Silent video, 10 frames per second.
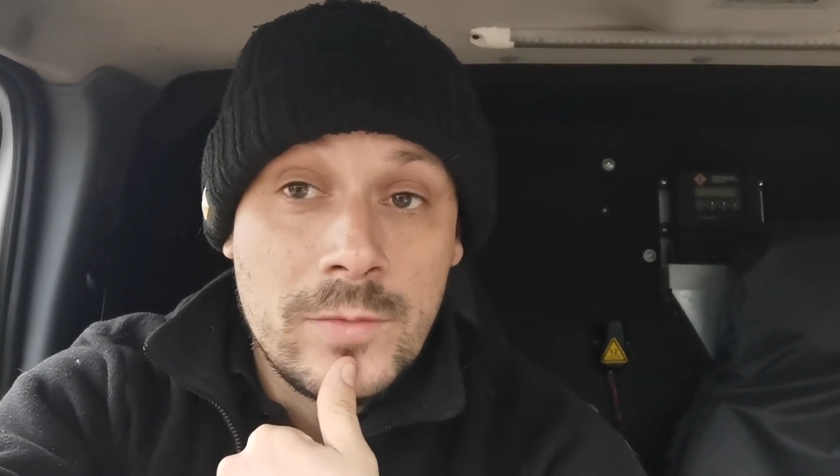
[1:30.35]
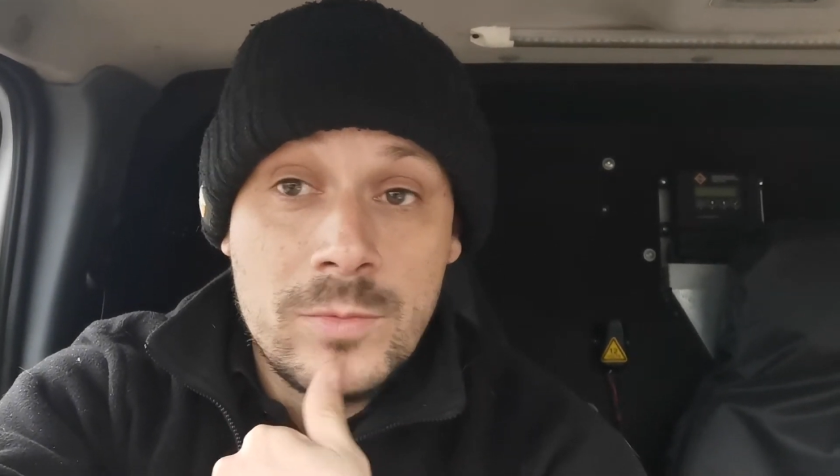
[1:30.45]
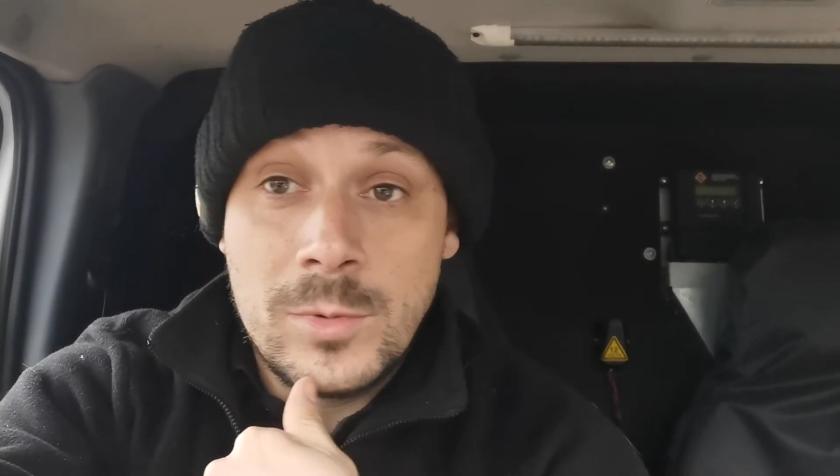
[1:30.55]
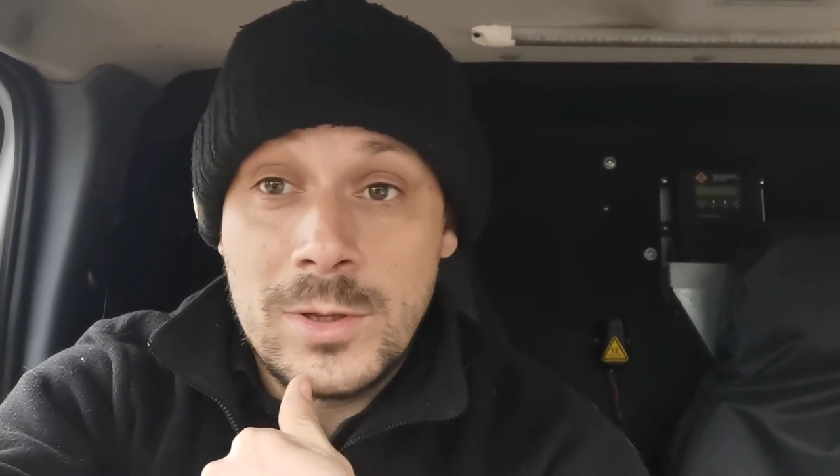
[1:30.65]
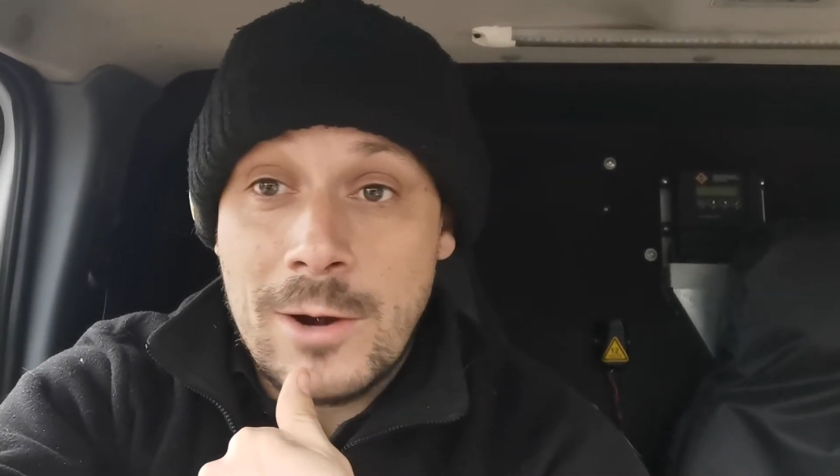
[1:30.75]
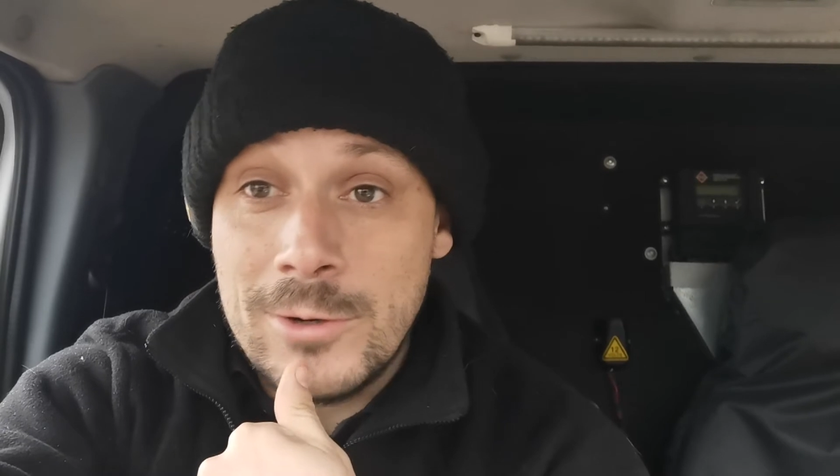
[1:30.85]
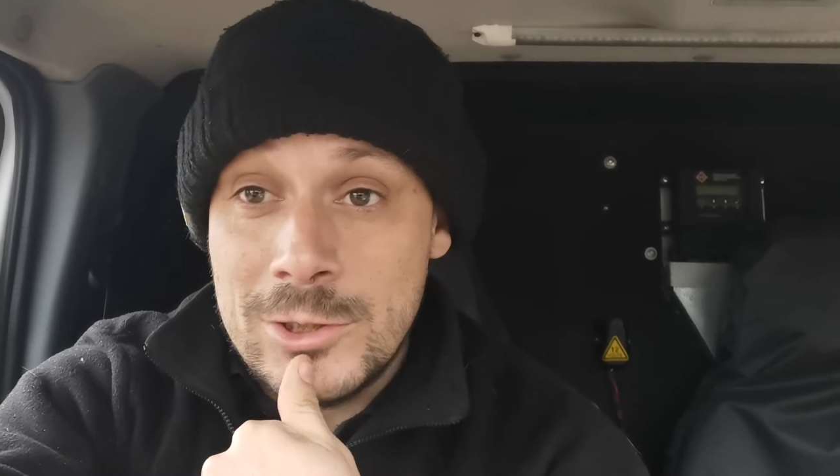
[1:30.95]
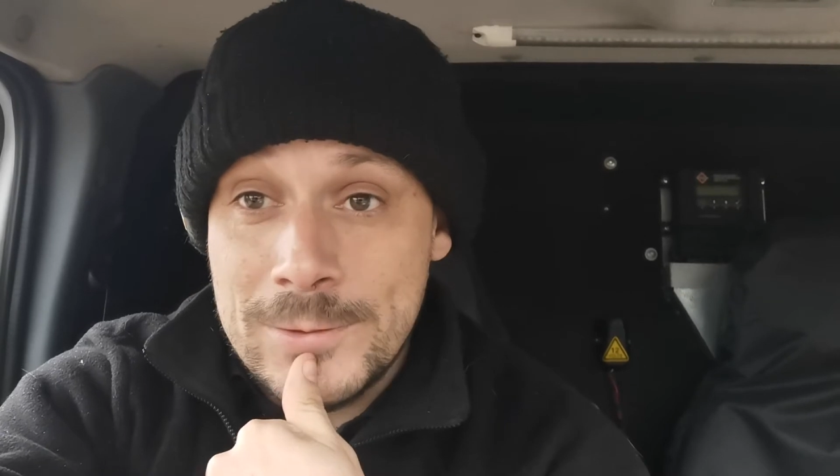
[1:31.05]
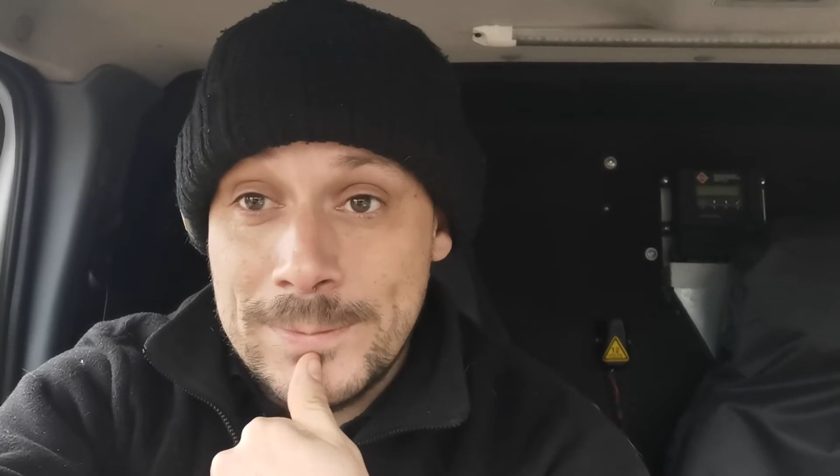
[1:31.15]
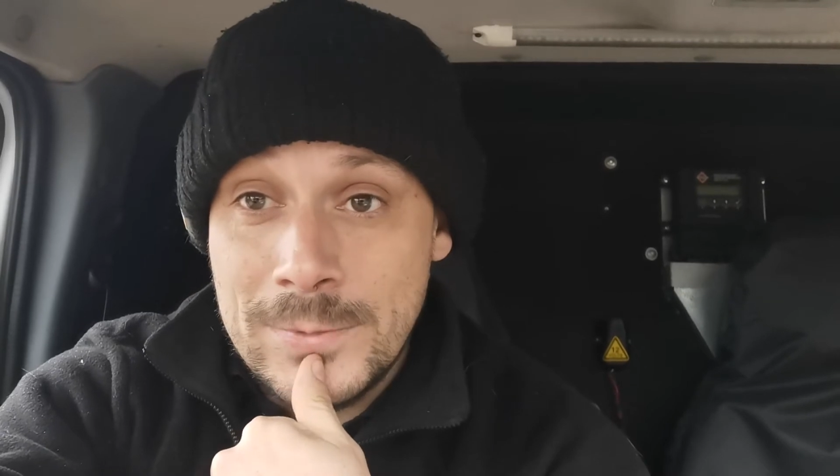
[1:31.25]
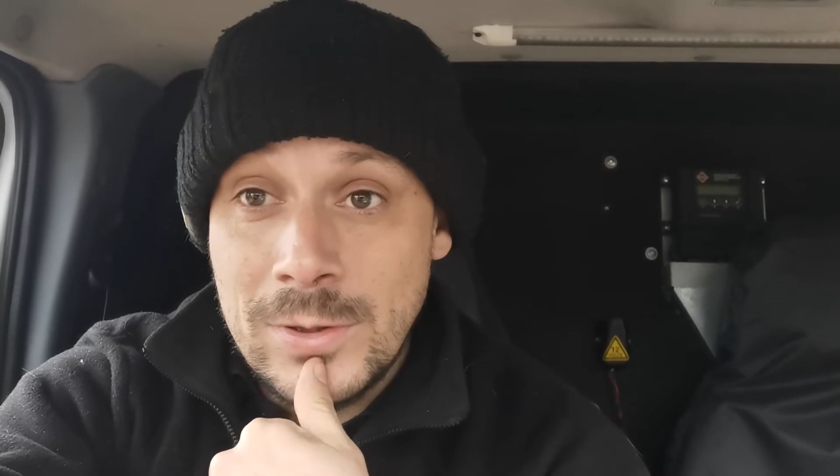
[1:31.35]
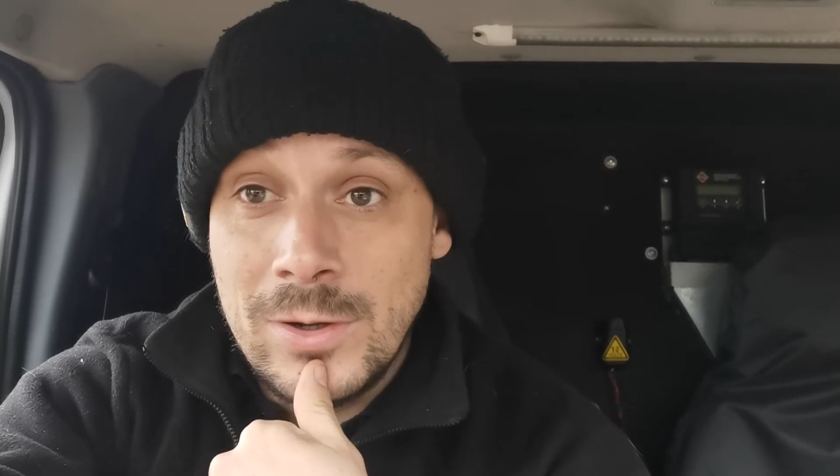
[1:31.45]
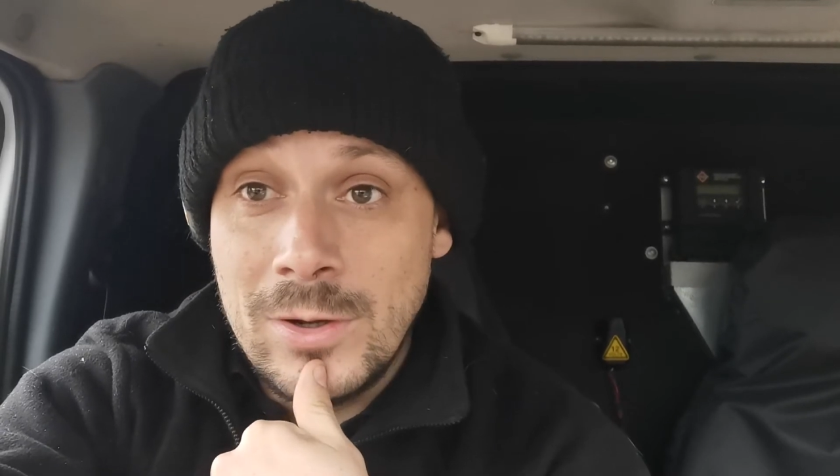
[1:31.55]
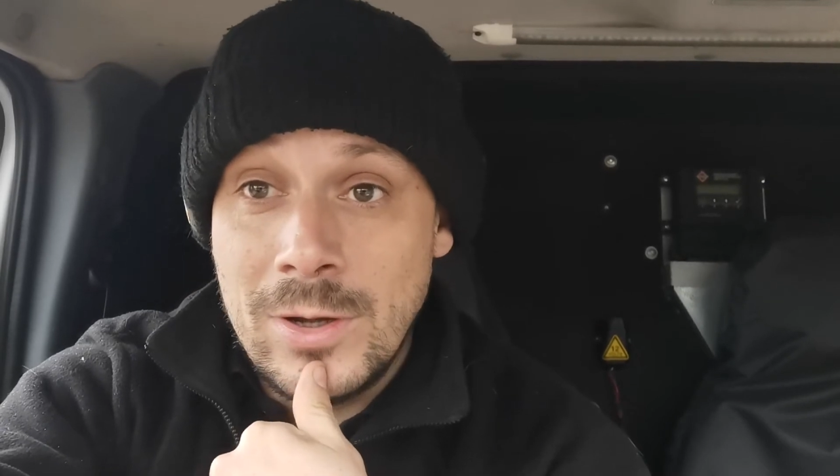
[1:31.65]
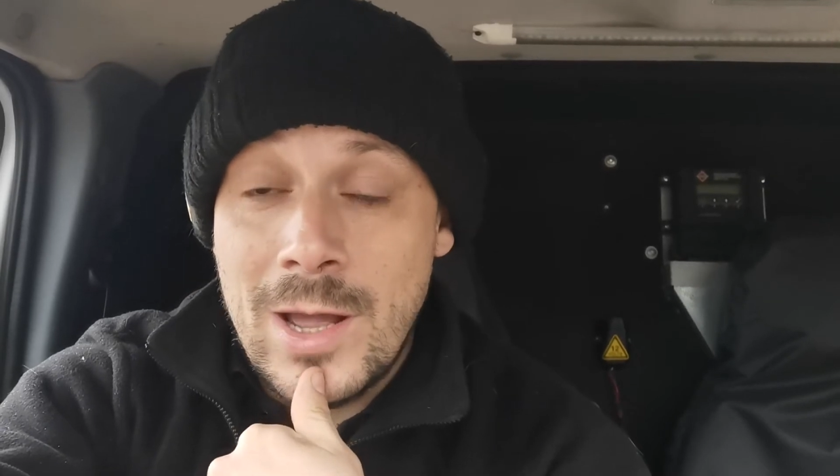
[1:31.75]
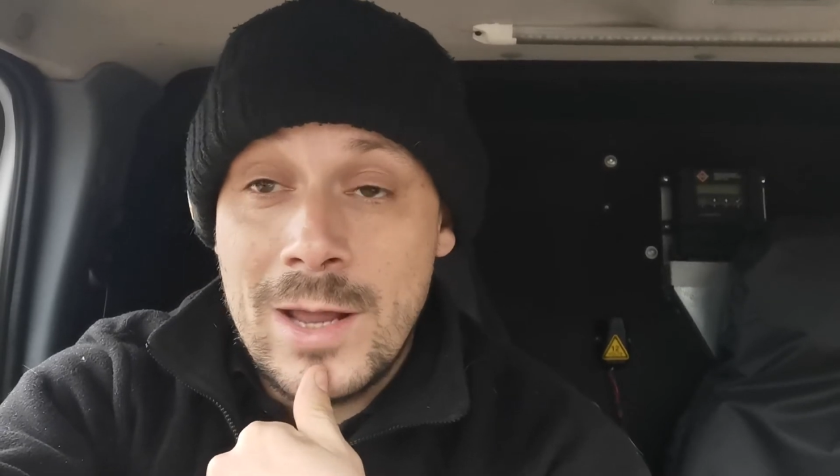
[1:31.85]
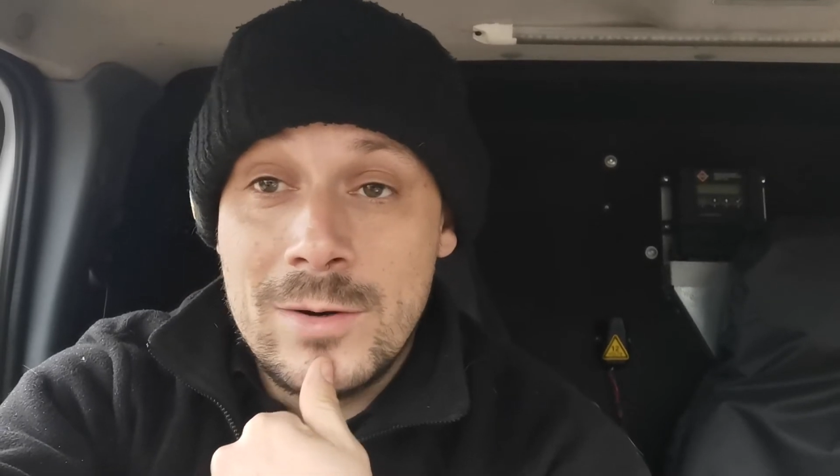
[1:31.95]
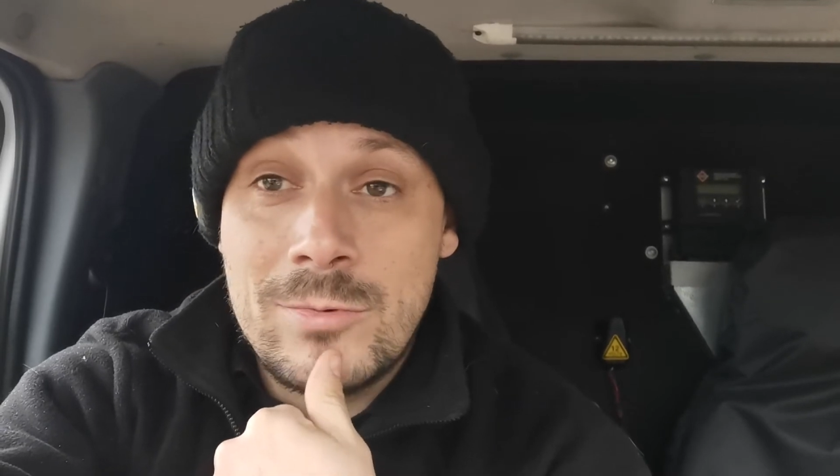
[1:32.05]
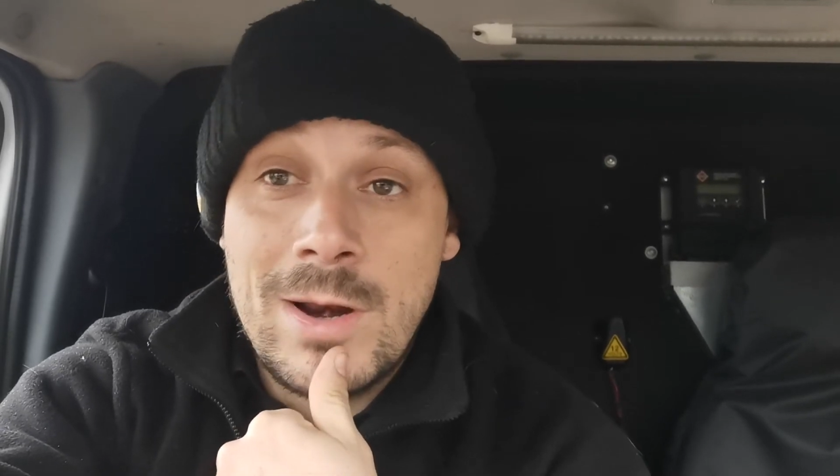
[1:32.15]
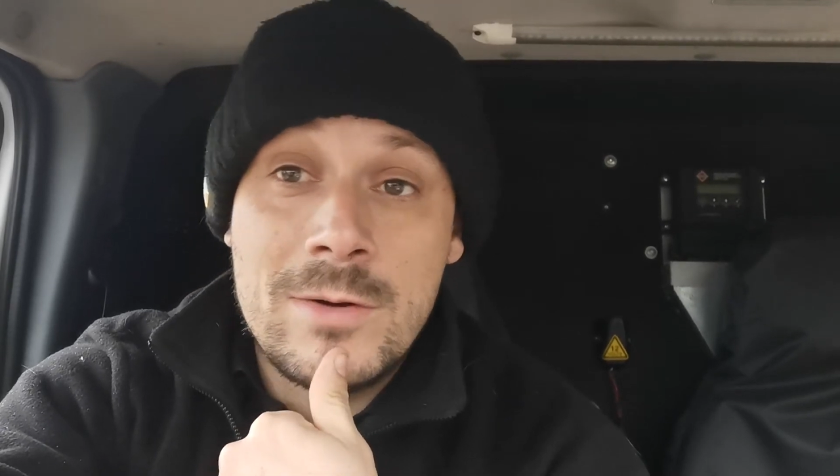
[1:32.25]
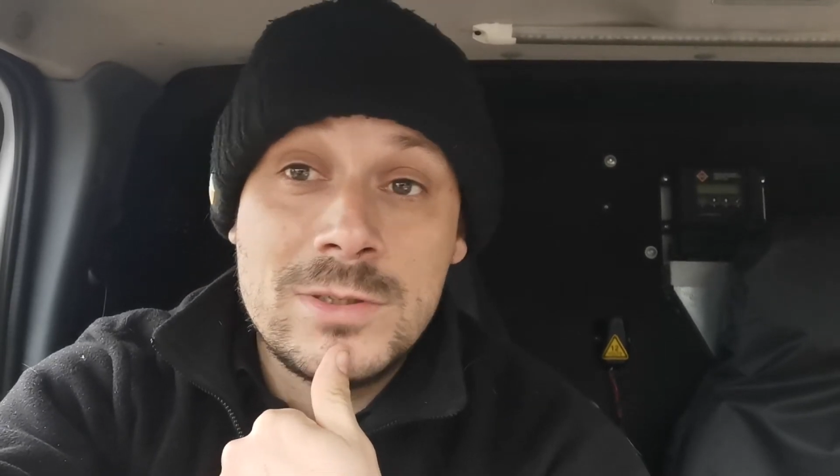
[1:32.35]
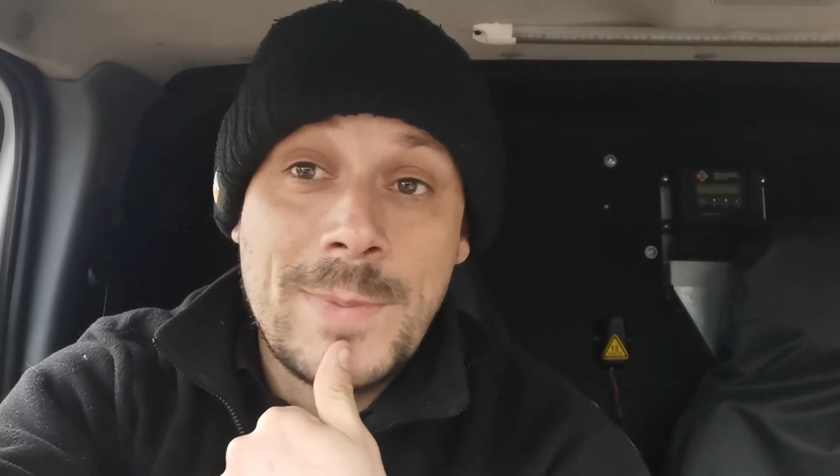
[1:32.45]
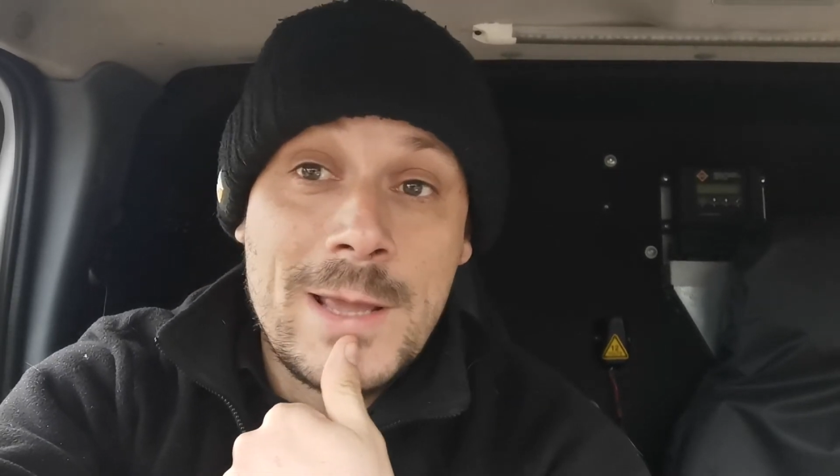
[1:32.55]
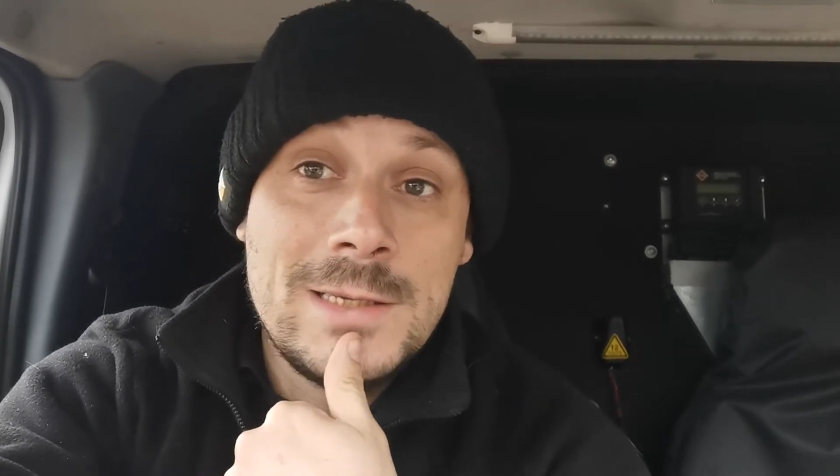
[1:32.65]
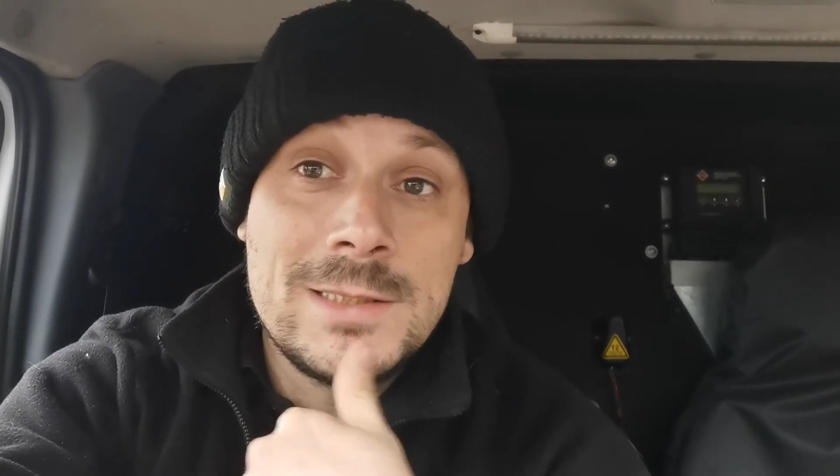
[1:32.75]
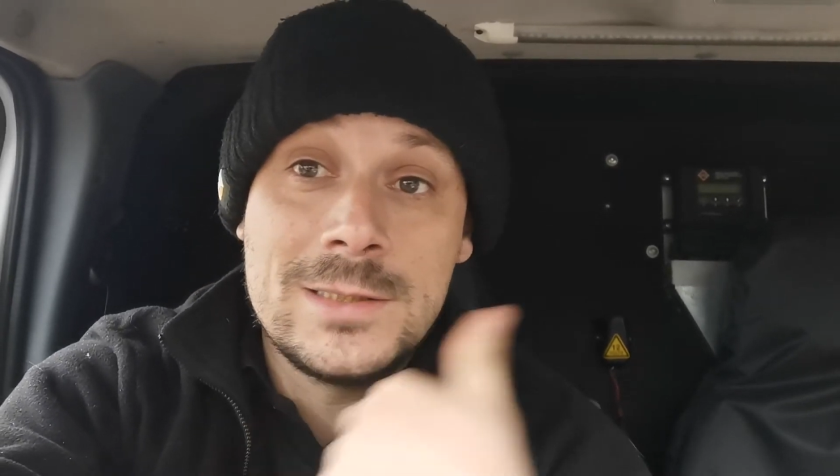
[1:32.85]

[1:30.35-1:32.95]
from my garage and ran out of space,